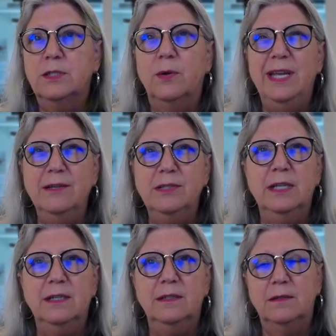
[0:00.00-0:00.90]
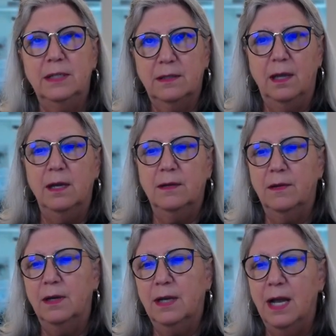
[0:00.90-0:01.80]
So here's a little
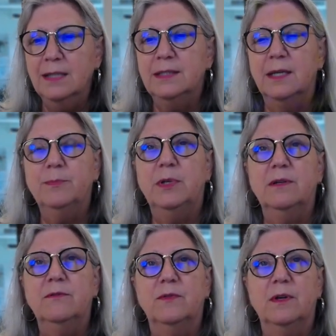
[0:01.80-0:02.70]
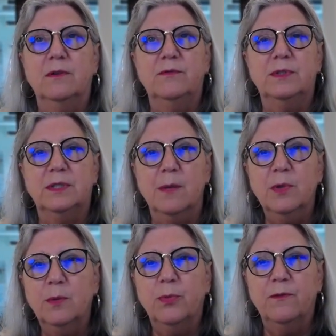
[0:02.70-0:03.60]
a concept of
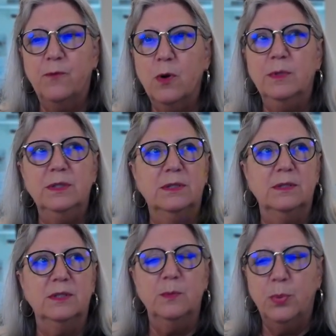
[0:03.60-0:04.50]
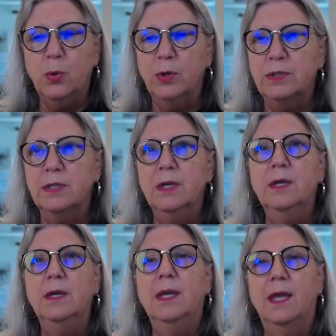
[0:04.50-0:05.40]
some of the performance support,
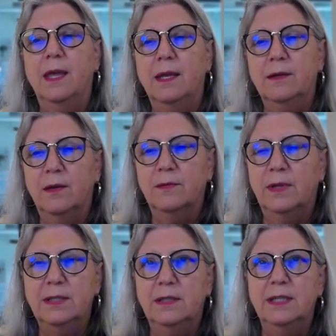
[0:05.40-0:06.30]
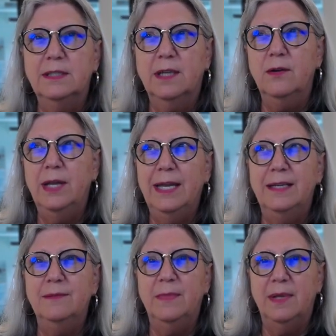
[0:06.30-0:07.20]
and let's go ahead
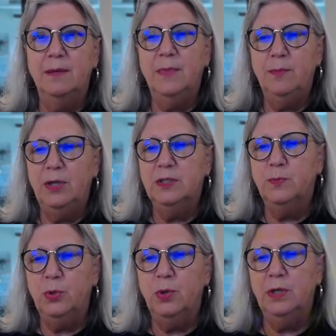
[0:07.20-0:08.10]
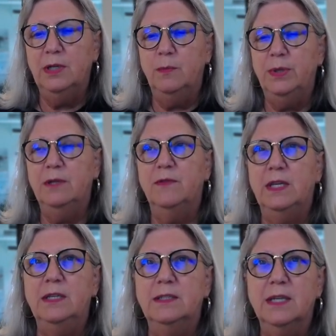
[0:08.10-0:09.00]
and maybe explore a little bit of
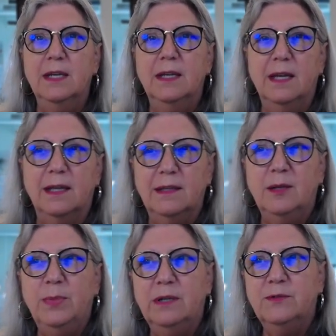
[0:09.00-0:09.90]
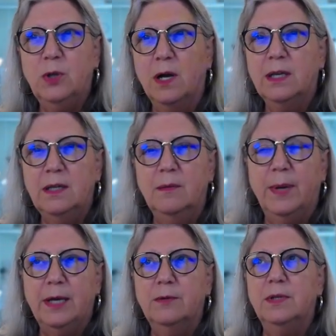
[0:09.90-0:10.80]
these, a little bit of talking
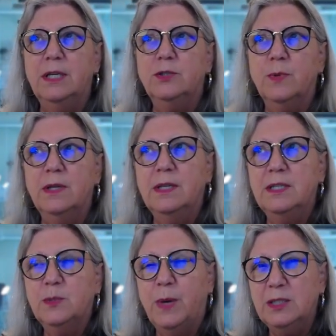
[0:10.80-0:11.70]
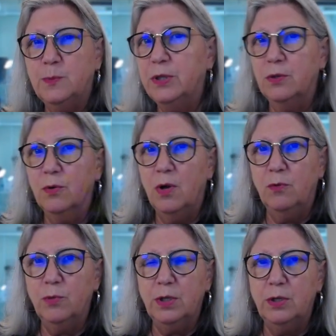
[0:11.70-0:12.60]
about each one of these spots, but they're
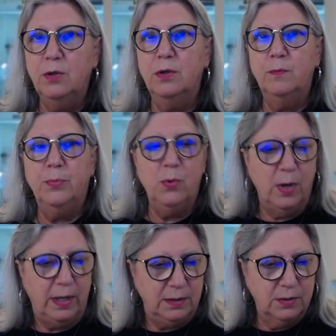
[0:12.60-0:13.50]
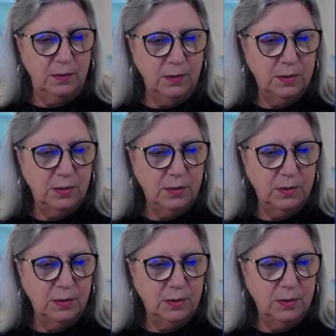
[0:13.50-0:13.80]
all really good points.